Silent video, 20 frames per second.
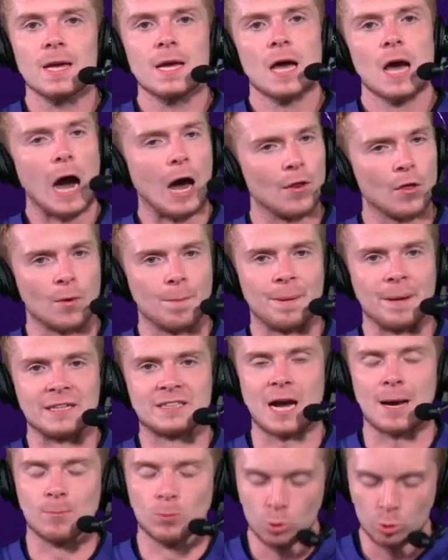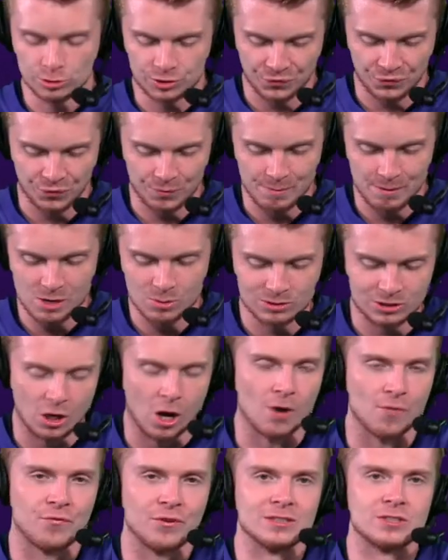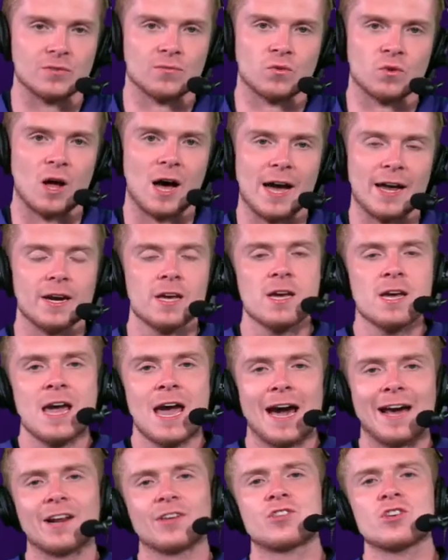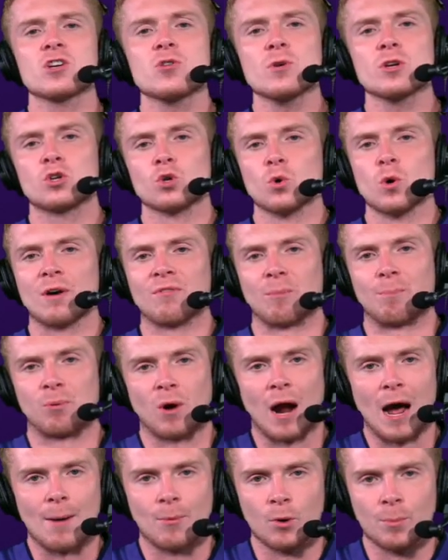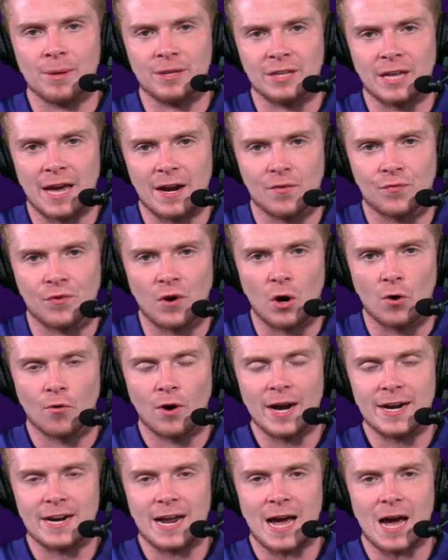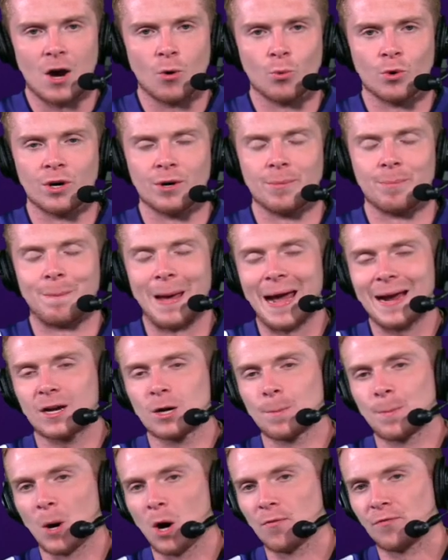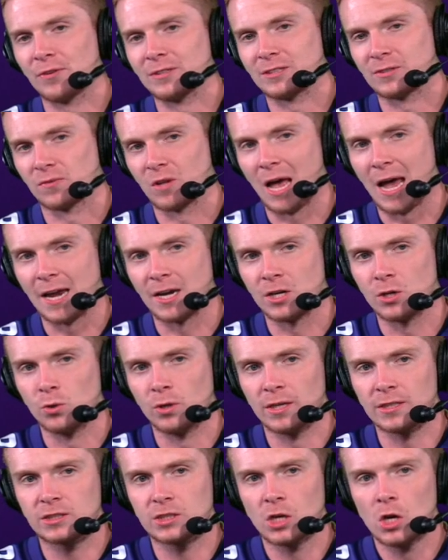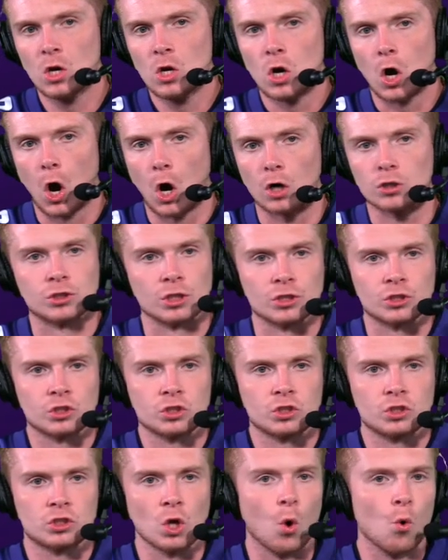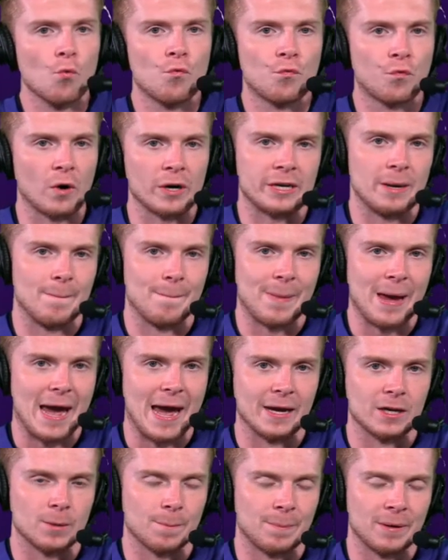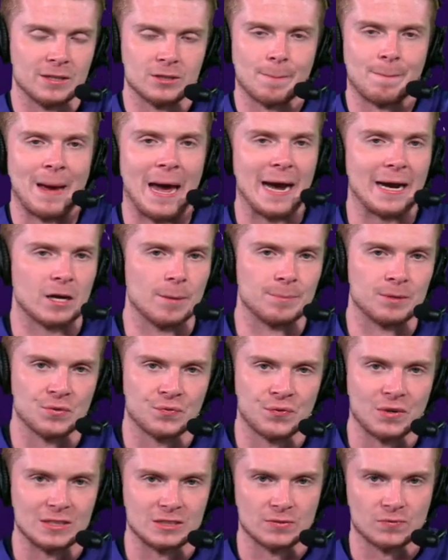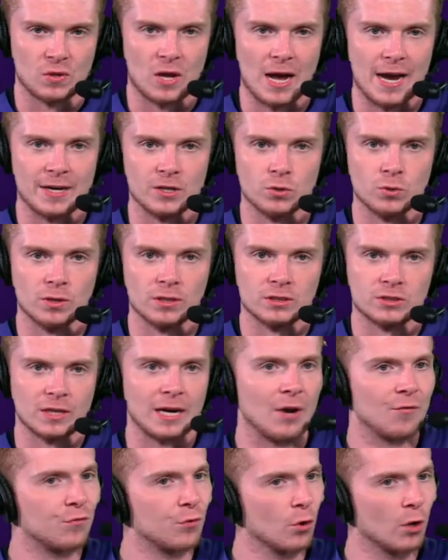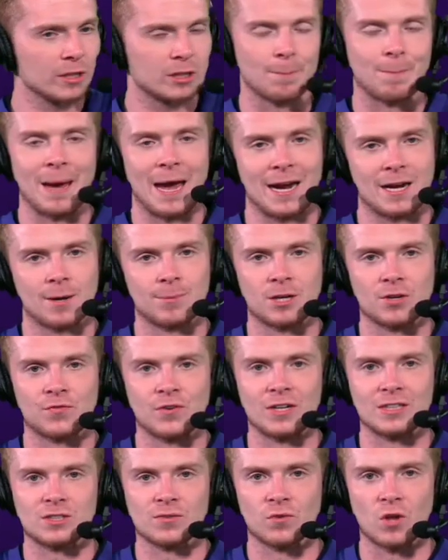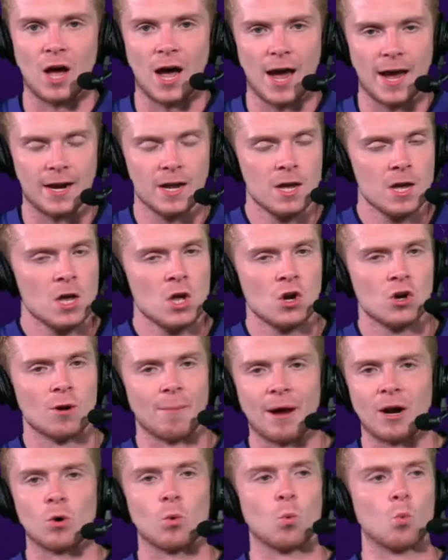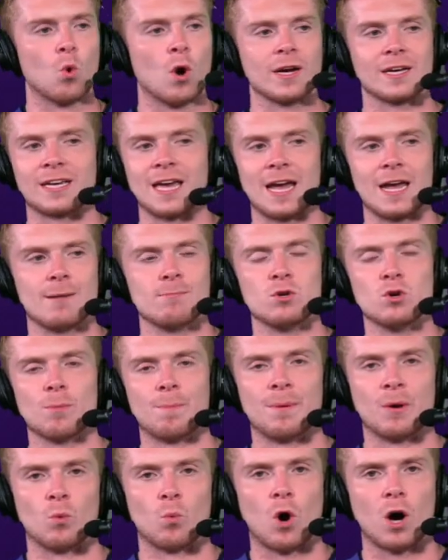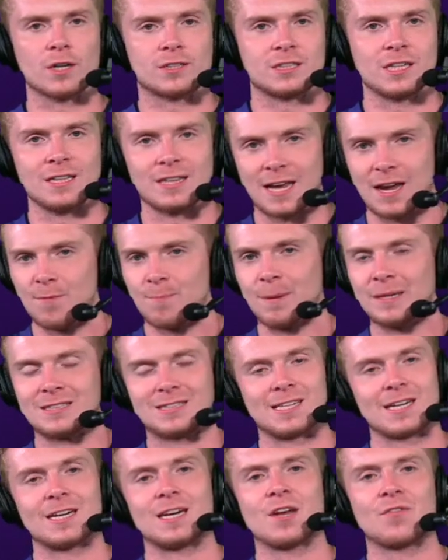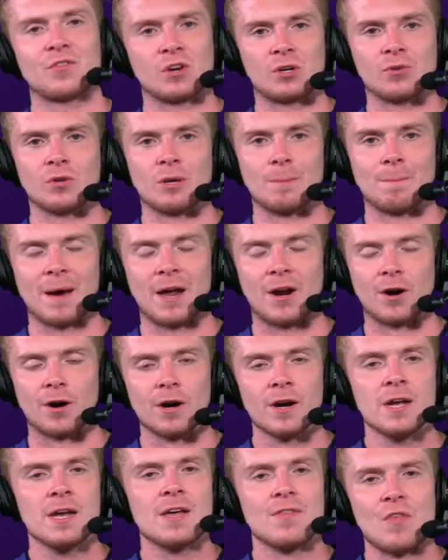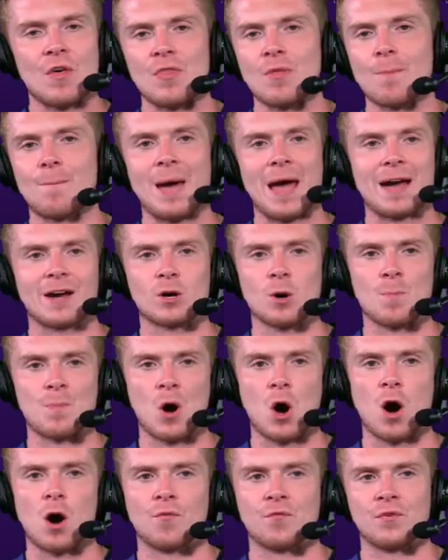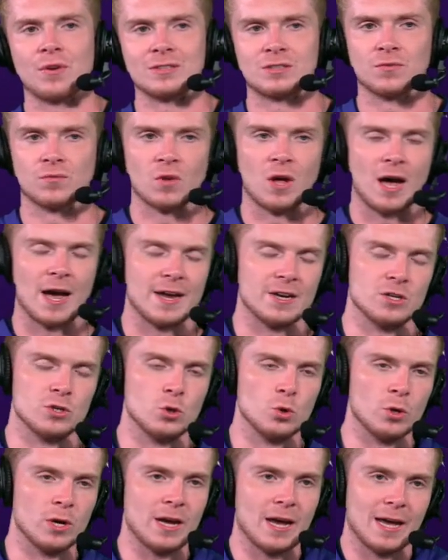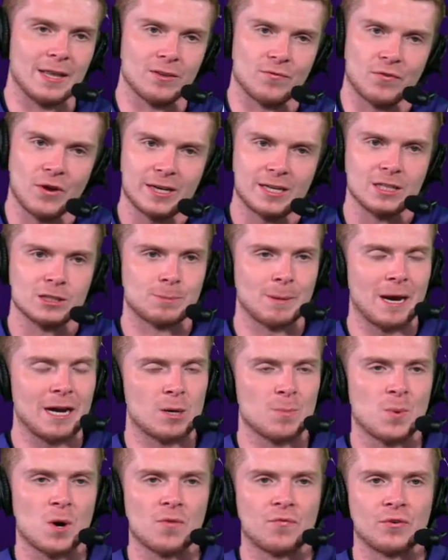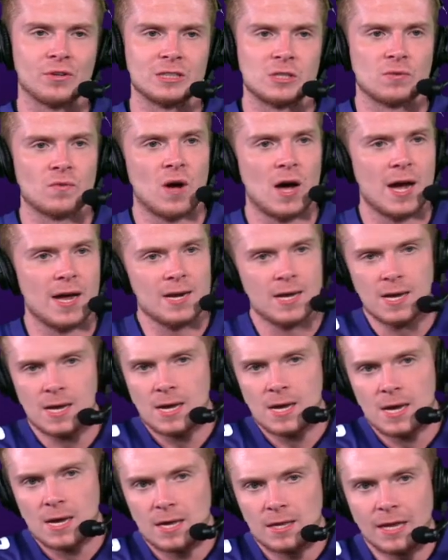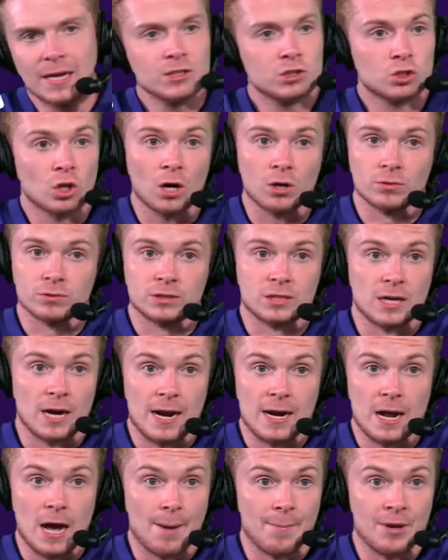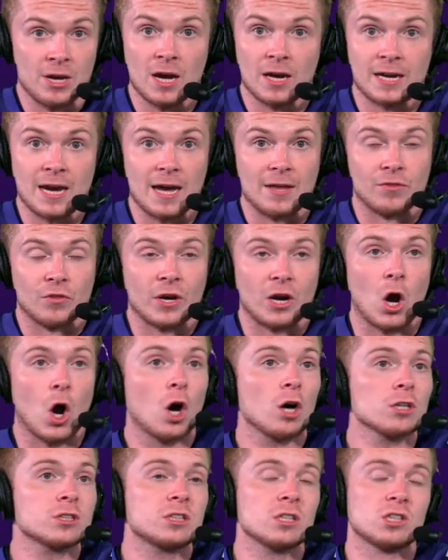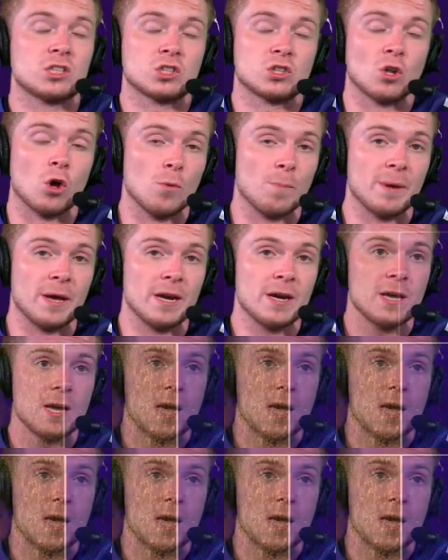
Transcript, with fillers: Another big-time loser for me was offensive line. And I think we do have a problem in the NFL right now where backup offensive line units are just so freaking bad compared to backup defensive line units. Like, I feel like the backup defensive line, no matter what game you have been watching, they have been significantly better than the backup offensive line unit. And the Vikings' backup offensive line, they struggled tonight. I mean, again, like, Austin Slotman,